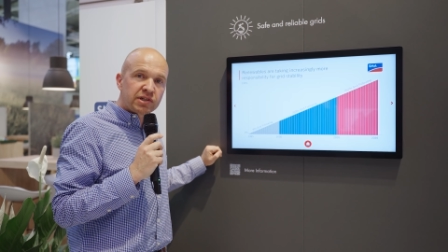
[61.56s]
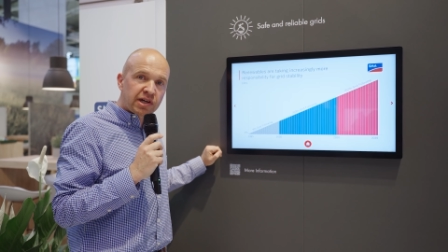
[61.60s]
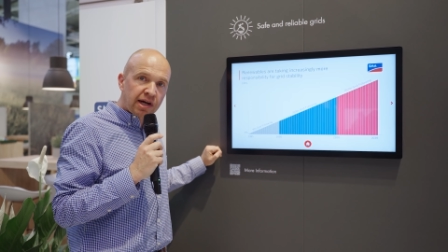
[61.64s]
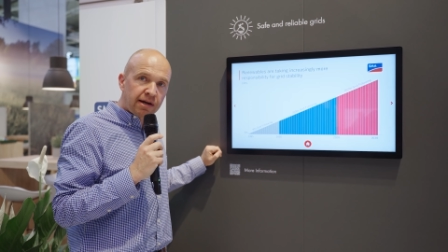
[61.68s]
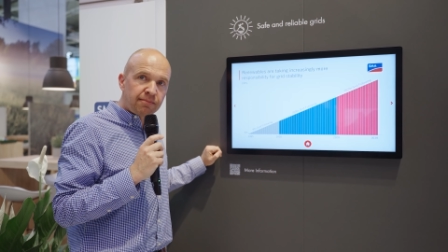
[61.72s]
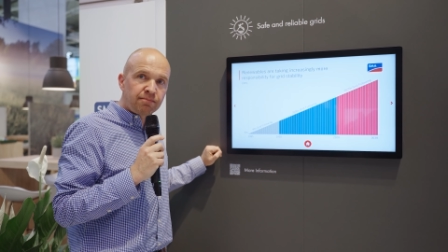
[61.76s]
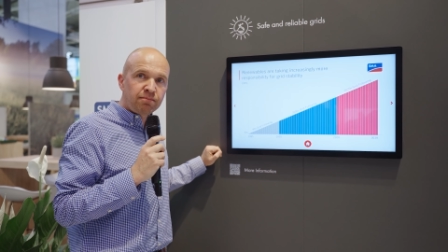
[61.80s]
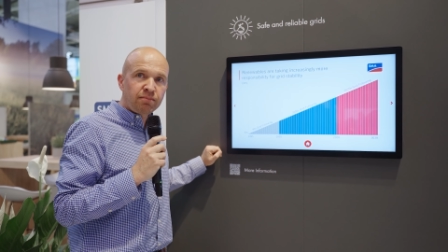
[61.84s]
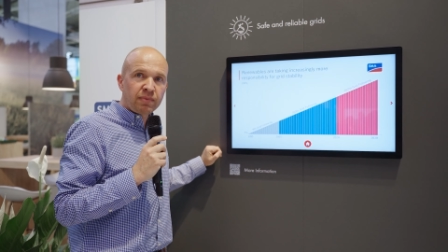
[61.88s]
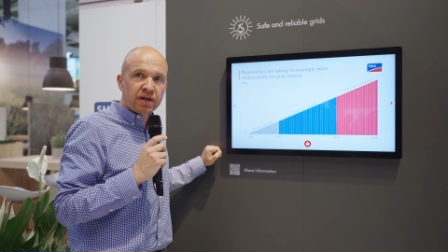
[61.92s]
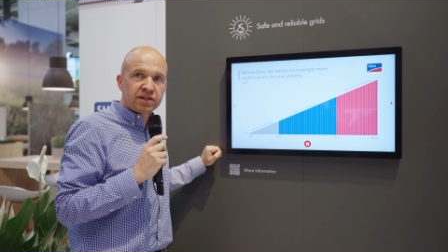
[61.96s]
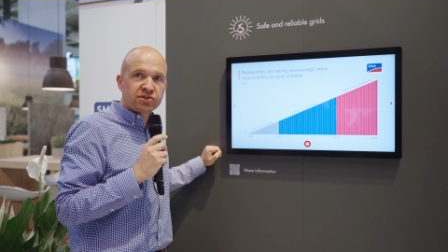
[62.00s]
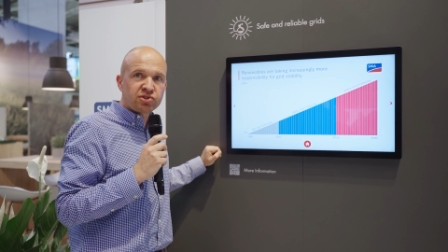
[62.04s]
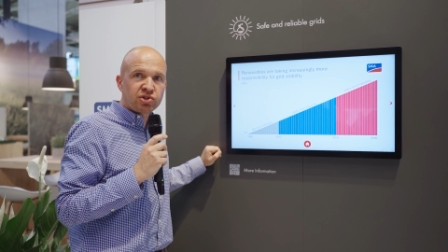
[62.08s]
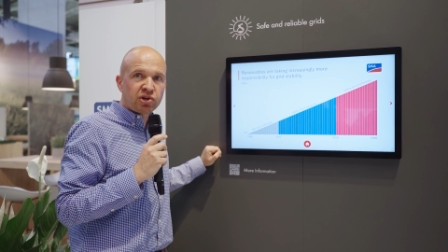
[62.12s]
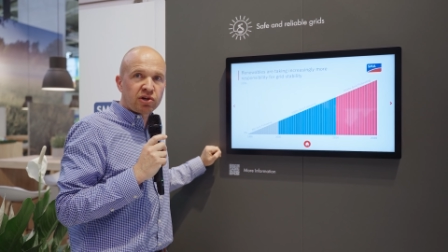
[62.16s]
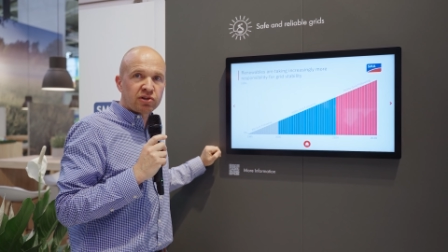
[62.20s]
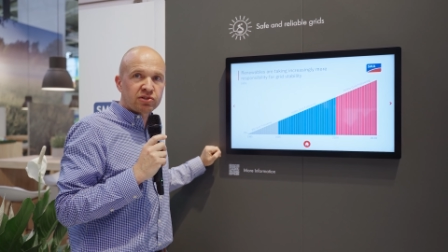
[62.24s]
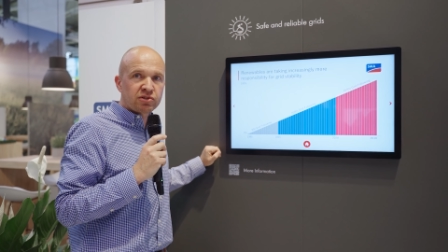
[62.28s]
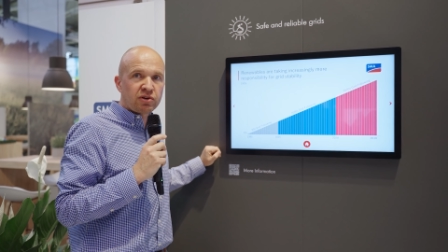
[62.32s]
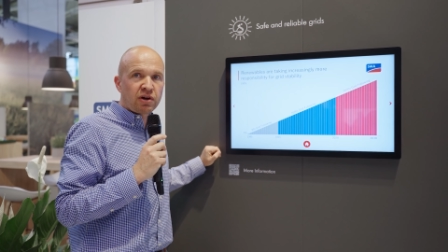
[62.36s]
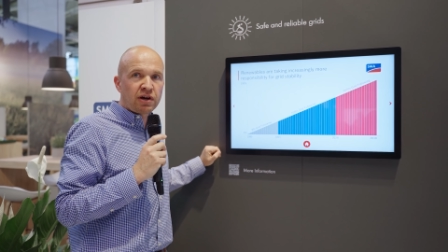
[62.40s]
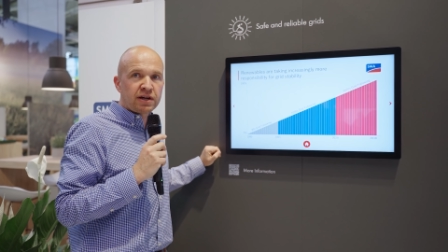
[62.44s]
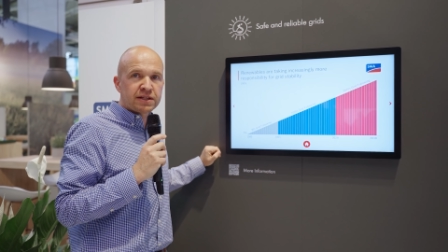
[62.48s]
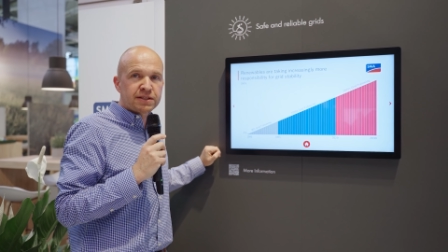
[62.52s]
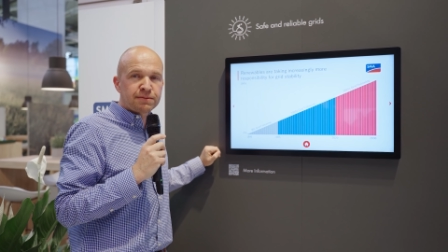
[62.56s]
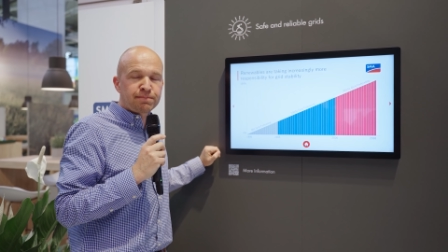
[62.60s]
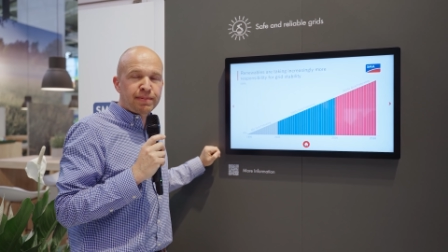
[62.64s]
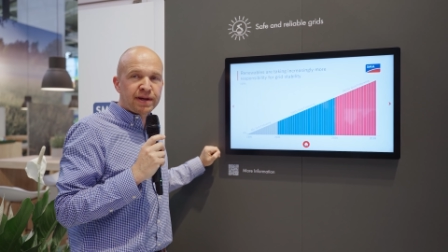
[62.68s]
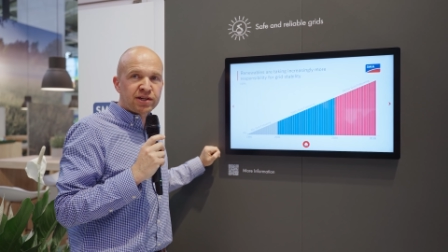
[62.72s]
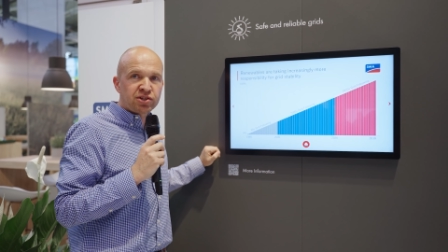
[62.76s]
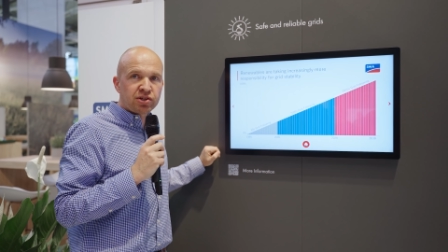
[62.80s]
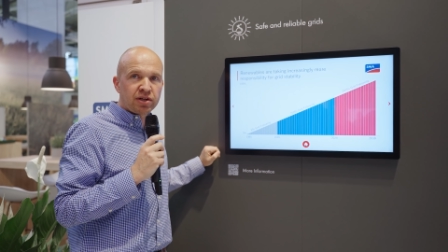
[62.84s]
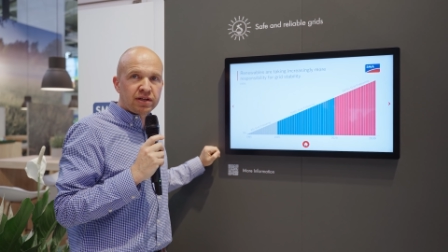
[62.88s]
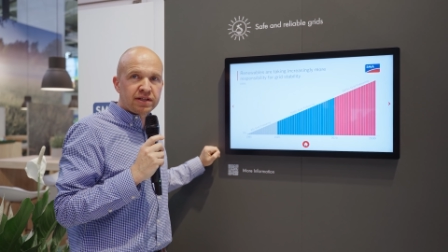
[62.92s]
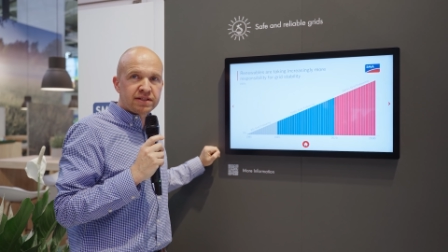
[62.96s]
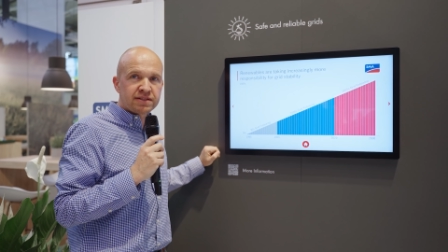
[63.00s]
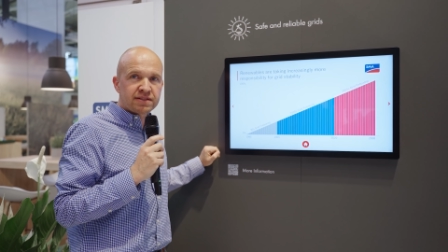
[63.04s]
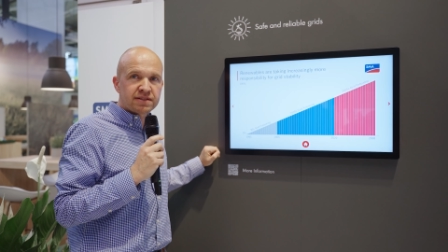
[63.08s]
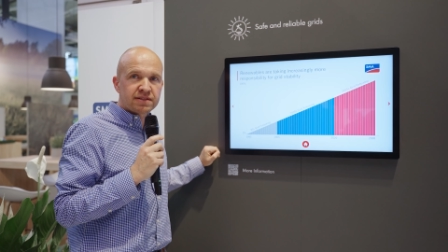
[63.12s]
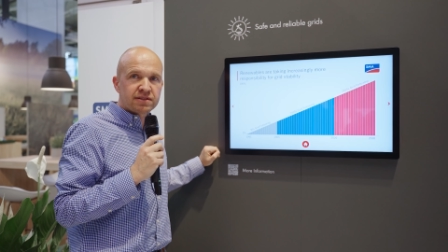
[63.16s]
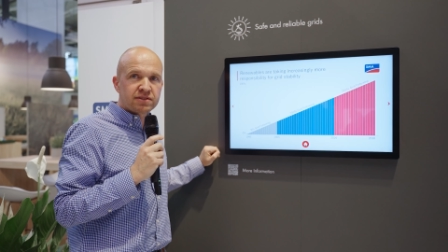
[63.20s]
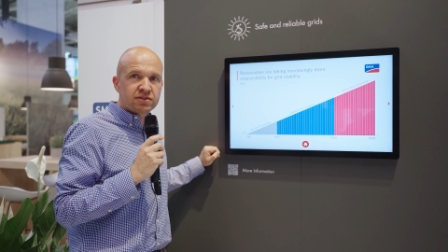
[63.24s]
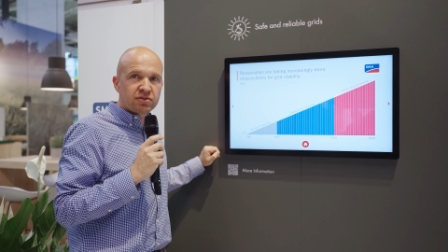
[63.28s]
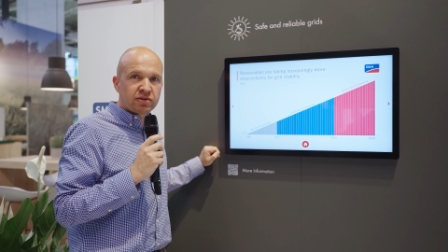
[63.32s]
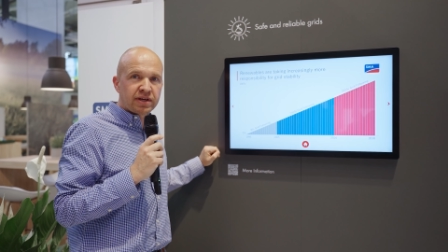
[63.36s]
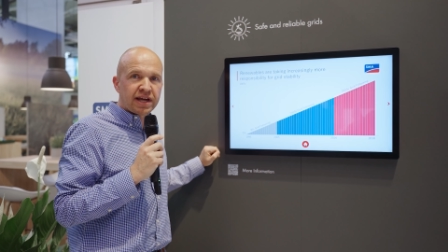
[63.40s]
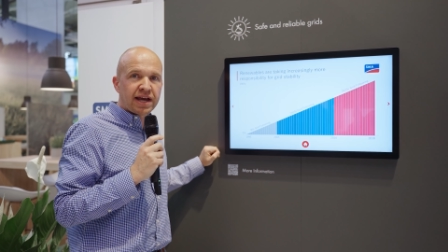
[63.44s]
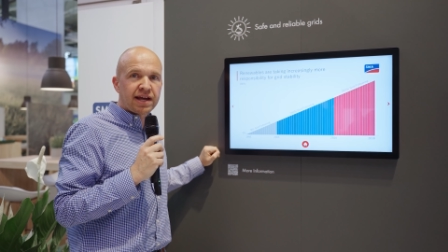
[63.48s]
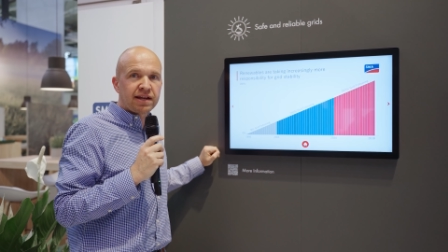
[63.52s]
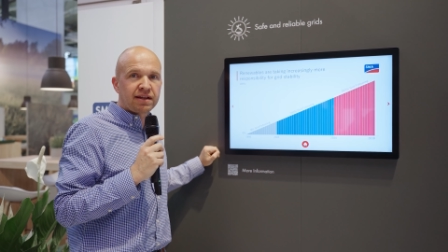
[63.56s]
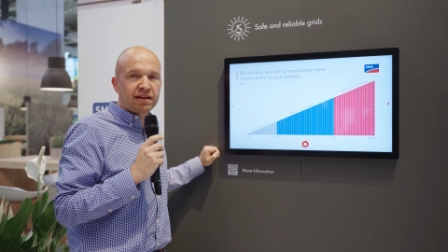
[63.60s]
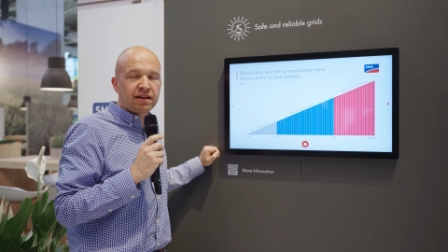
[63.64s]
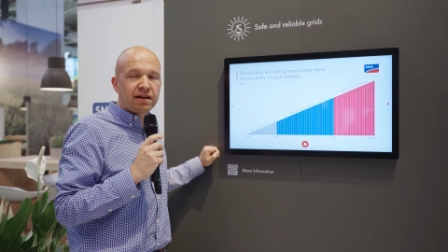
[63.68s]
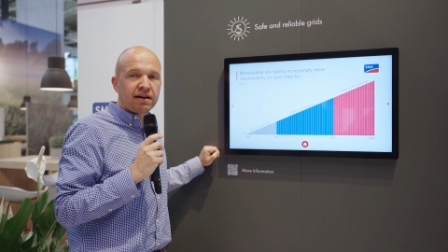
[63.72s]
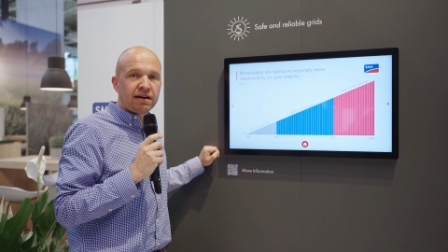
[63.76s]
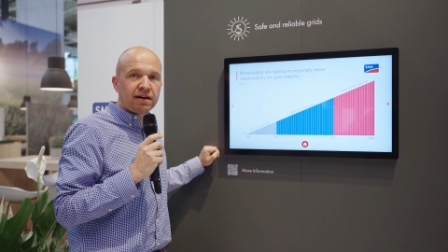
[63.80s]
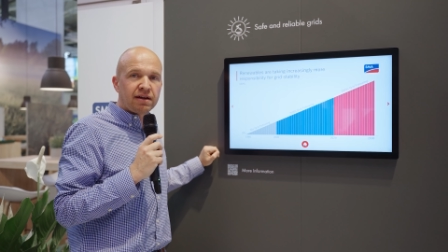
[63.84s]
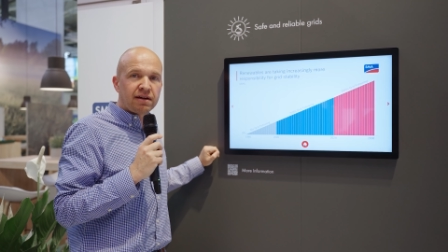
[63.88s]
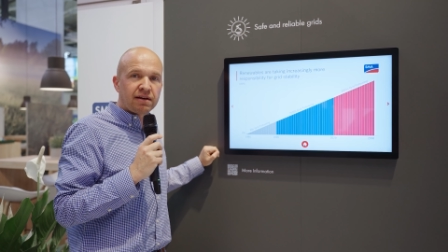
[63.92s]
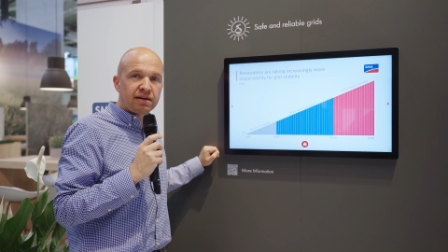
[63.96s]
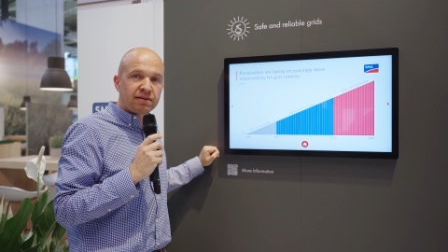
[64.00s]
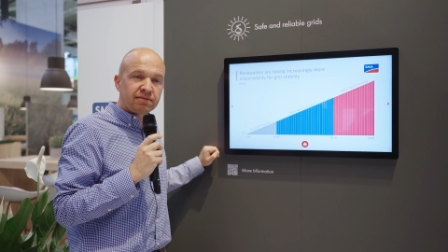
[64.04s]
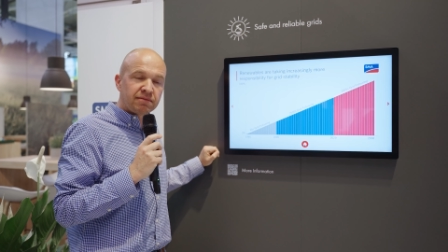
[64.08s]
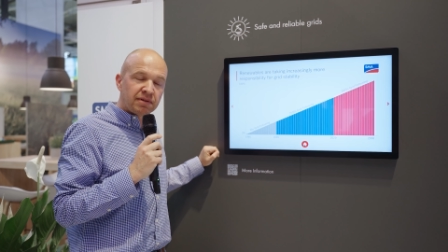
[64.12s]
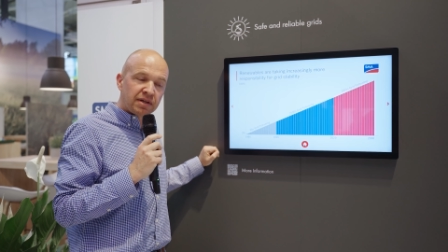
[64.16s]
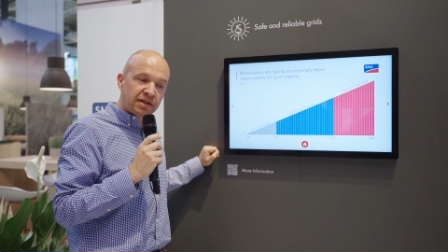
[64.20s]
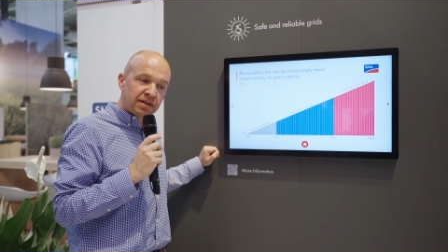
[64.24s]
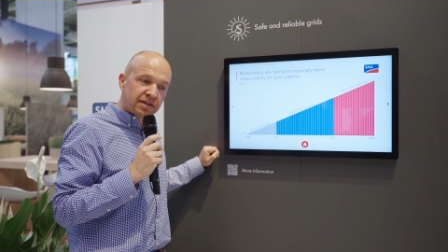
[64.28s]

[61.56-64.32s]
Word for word: come and talk to our specialists to get a